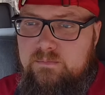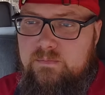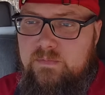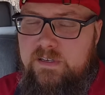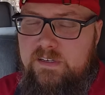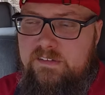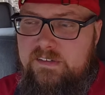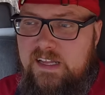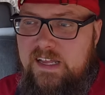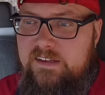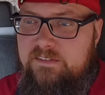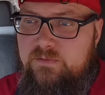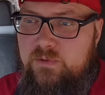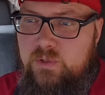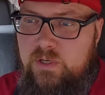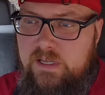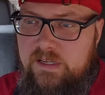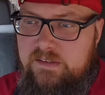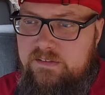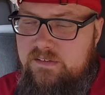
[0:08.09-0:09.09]
These last few
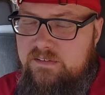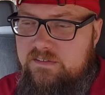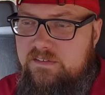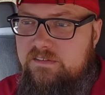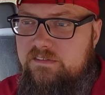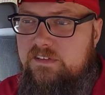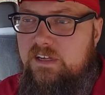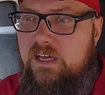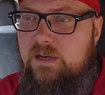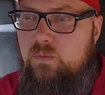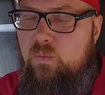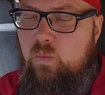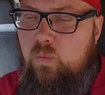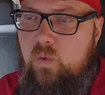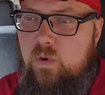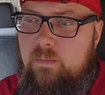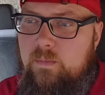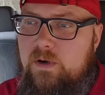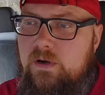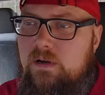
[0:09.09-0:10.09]
days as it's gotten
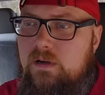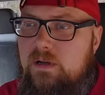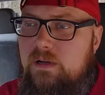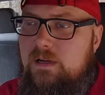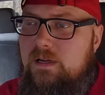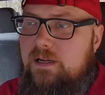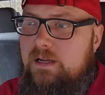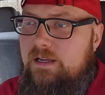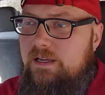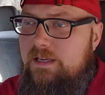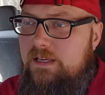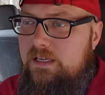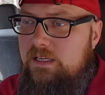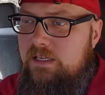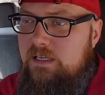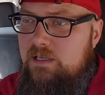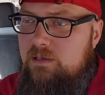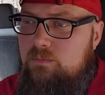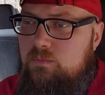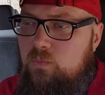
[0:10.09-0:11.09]
warmer, he
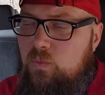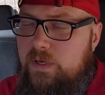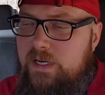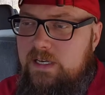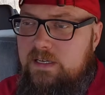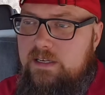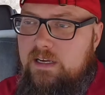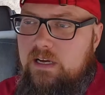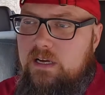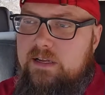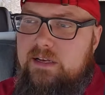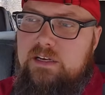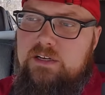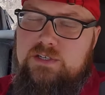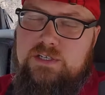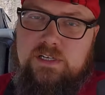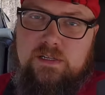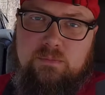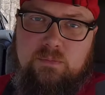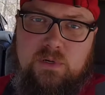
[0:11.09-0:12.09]
went into air
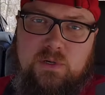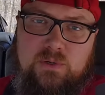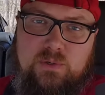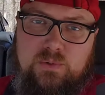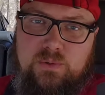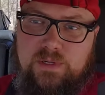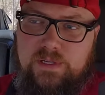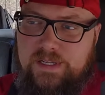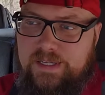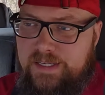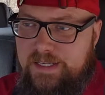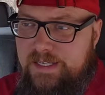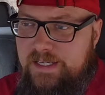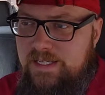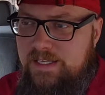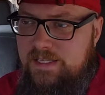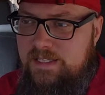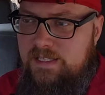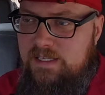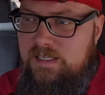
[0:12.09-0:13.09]
conditioning mode
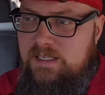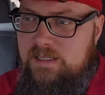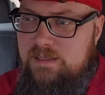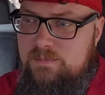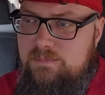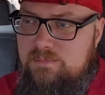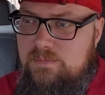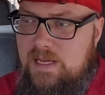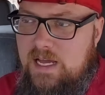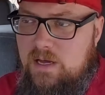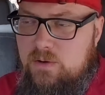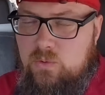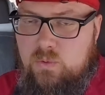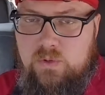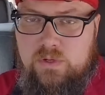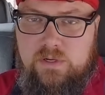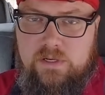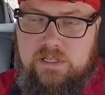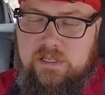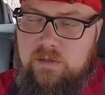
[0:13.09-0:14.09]
and the
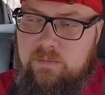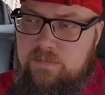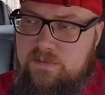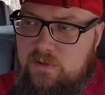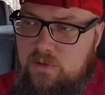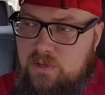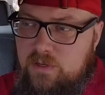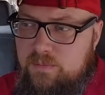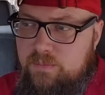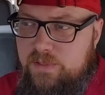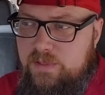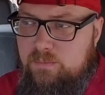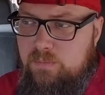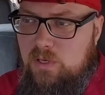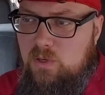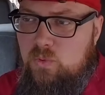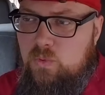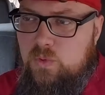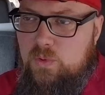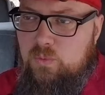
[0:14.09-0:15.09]
outdoor unit comes on, but the
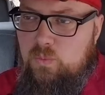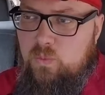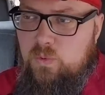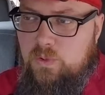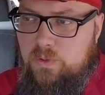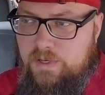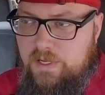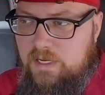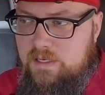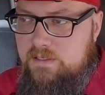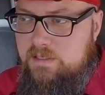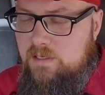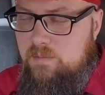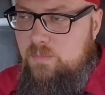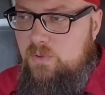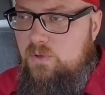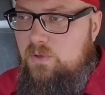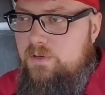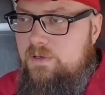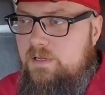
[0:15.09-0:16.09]
blower will not come
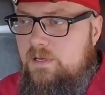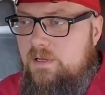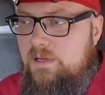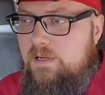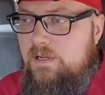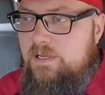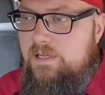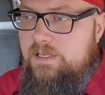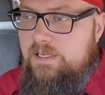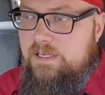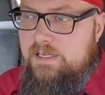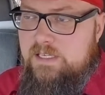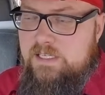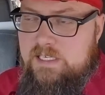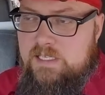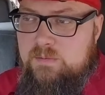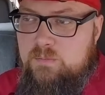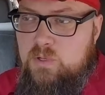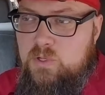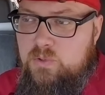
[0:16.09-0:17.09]
on. In
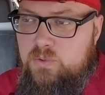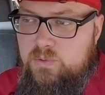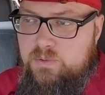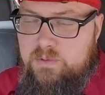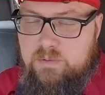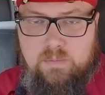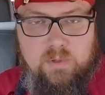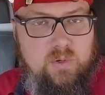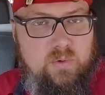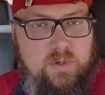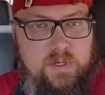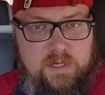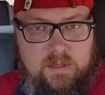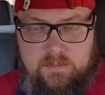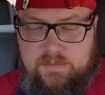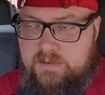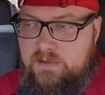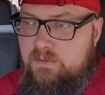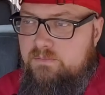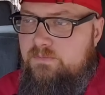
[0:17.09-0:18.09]
heating mode, the blower
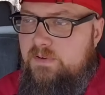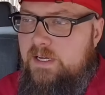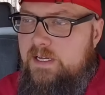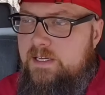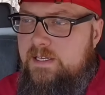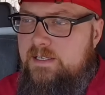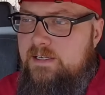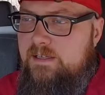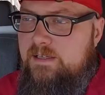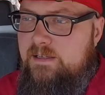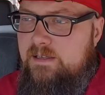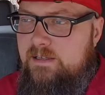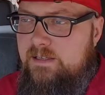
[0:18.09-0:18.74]
comes on fine.